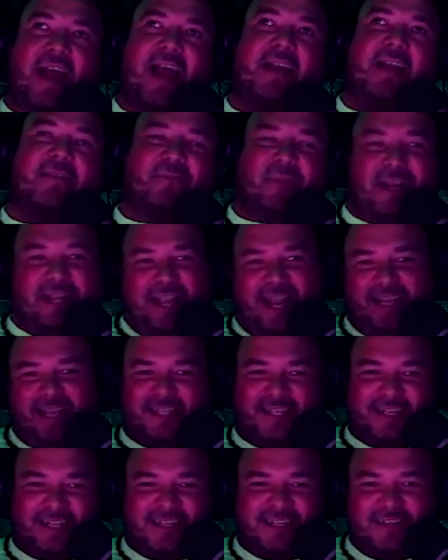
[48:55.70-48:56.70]
my
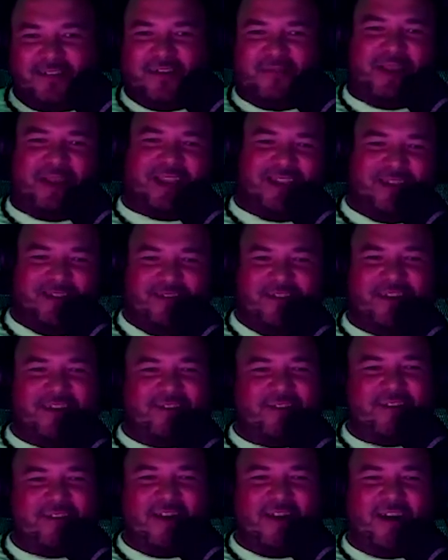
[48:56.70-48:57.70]
Tesla or my cute
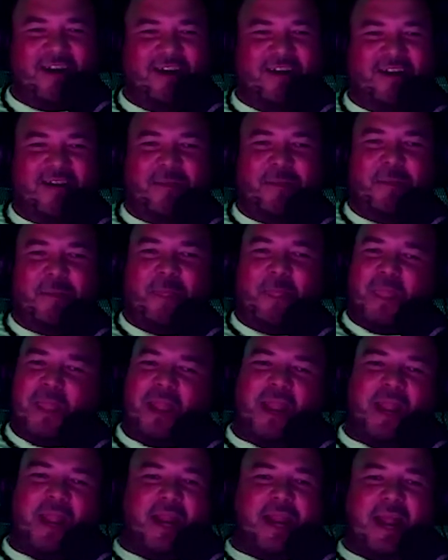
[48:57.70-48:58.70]
little car,
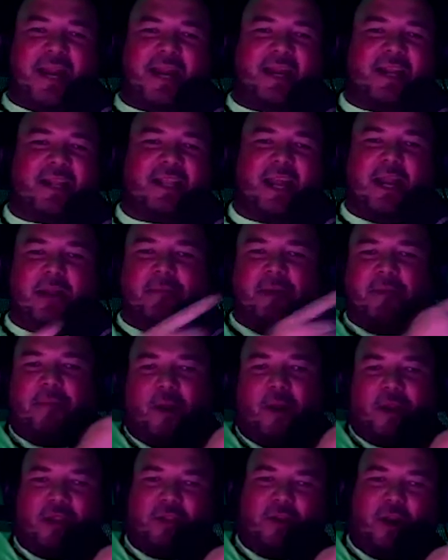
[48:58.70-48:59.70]
9 out of 10, I'm going to
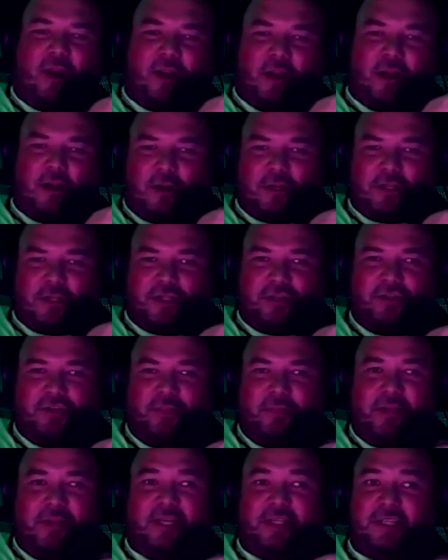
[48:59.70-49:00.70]
park at Target across the street
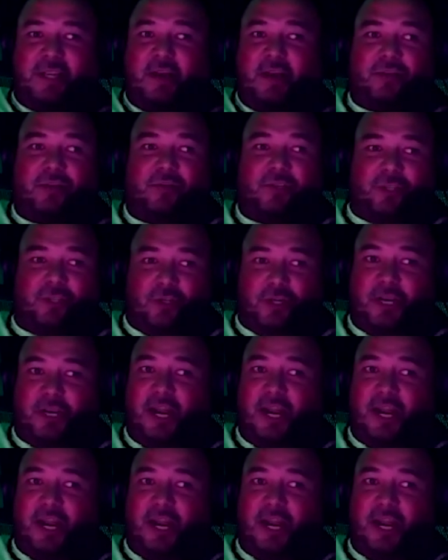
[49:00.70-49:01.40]
because theirs ones look a